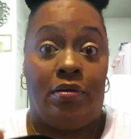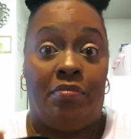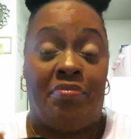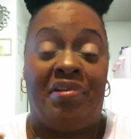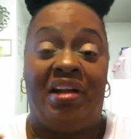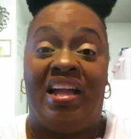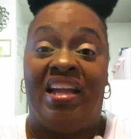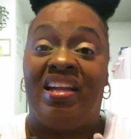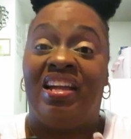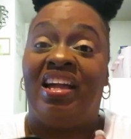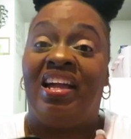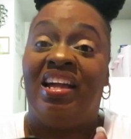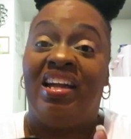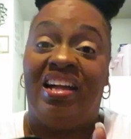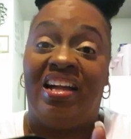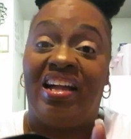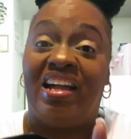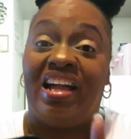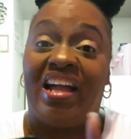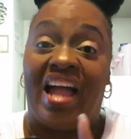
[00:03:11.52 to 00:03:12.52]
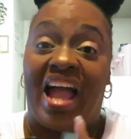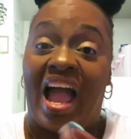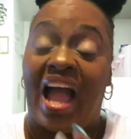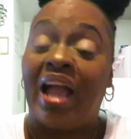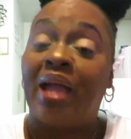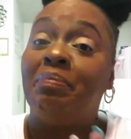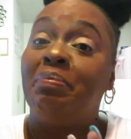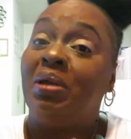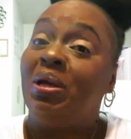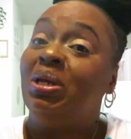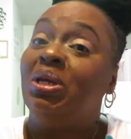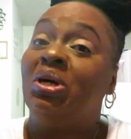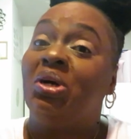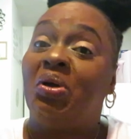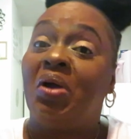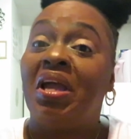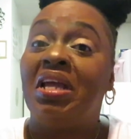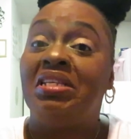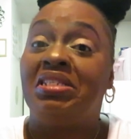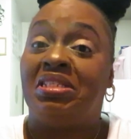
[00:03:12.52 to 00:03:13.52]
But I could be a little
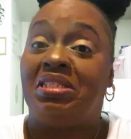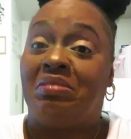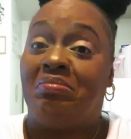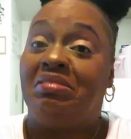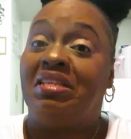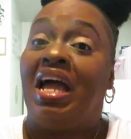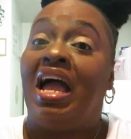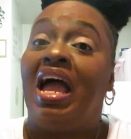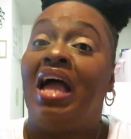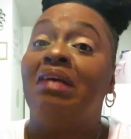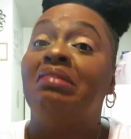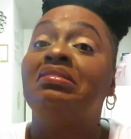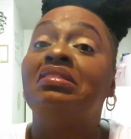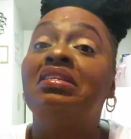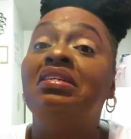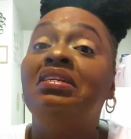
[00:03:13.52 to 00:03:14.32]
crazy sometimes.